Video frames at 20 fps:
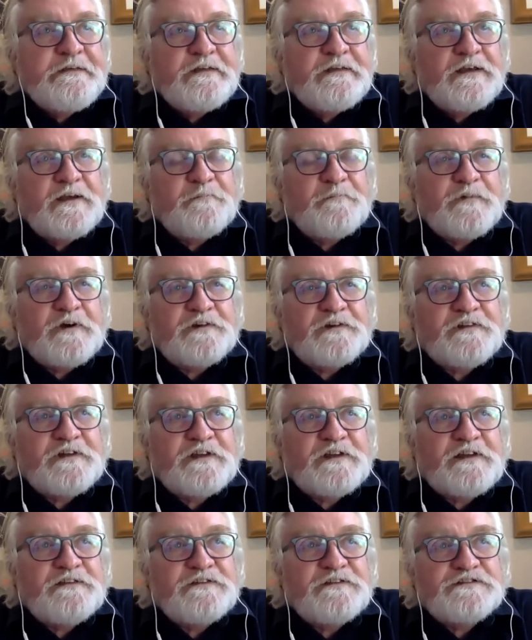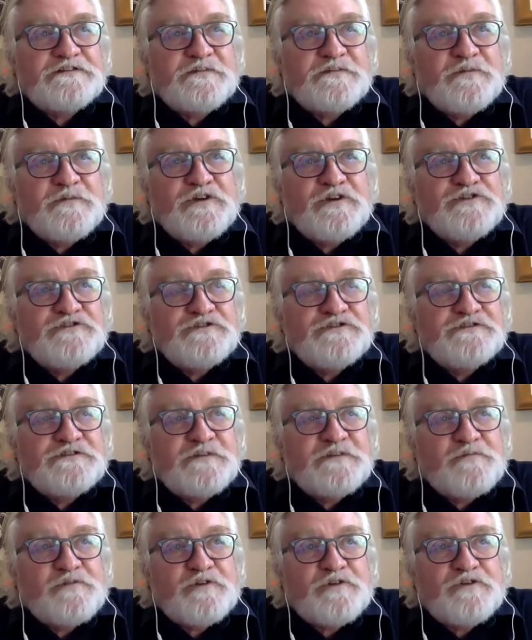Um, I think in this
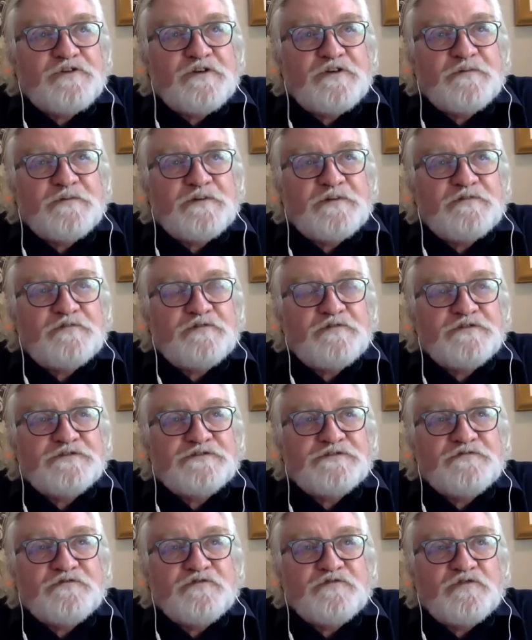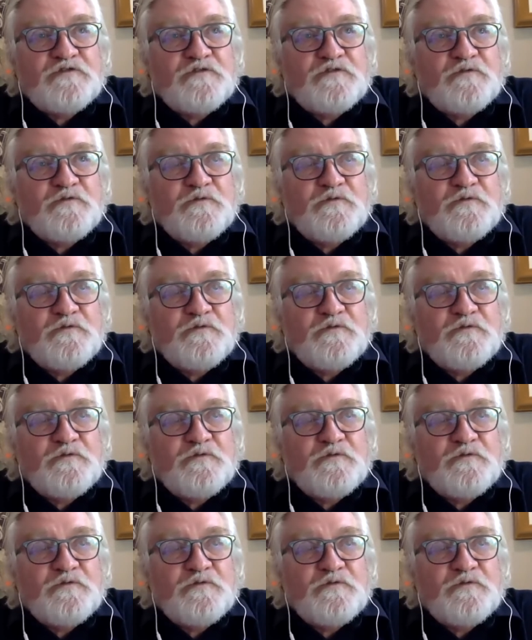emergency procurement, first of all,